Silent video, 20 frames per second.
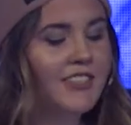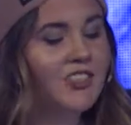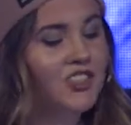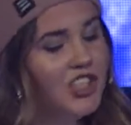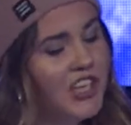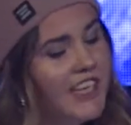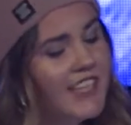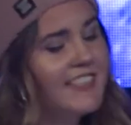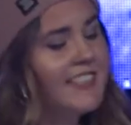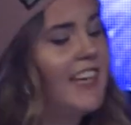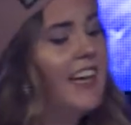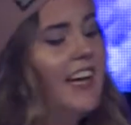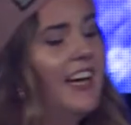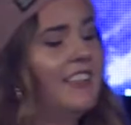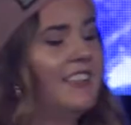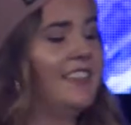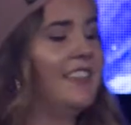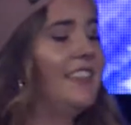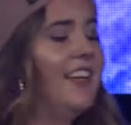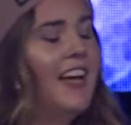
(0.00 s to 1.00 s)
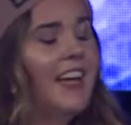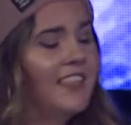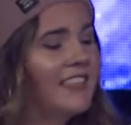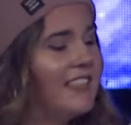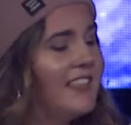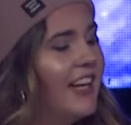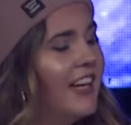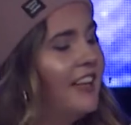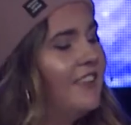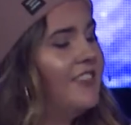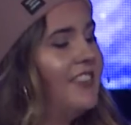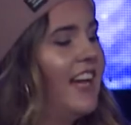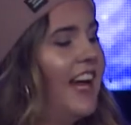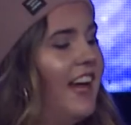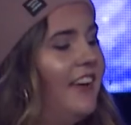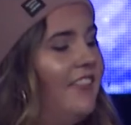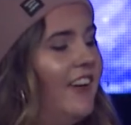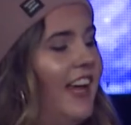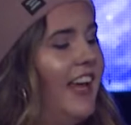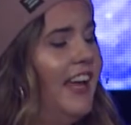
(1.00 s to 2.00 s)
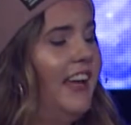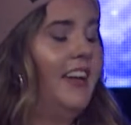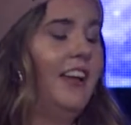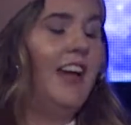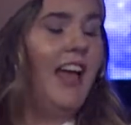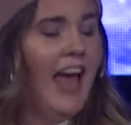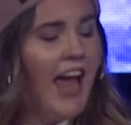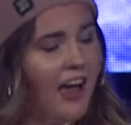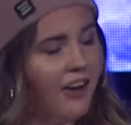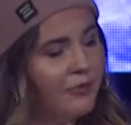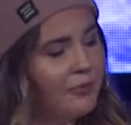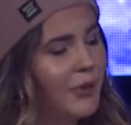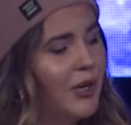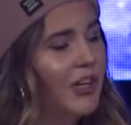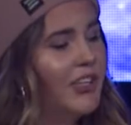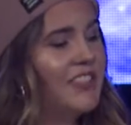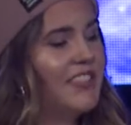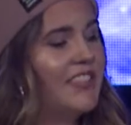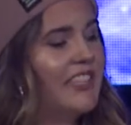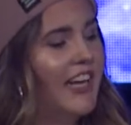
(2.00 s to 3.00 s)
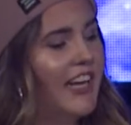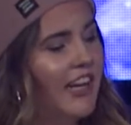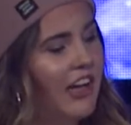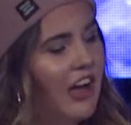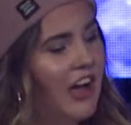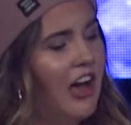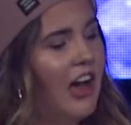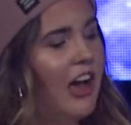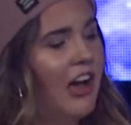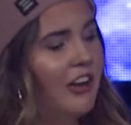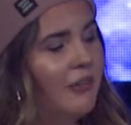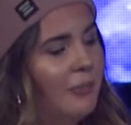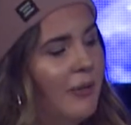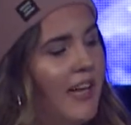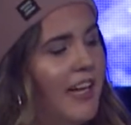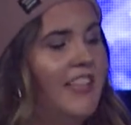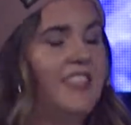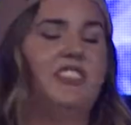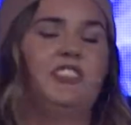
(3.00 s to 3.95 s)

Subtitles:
Jesus, Son of David, have mercy on me.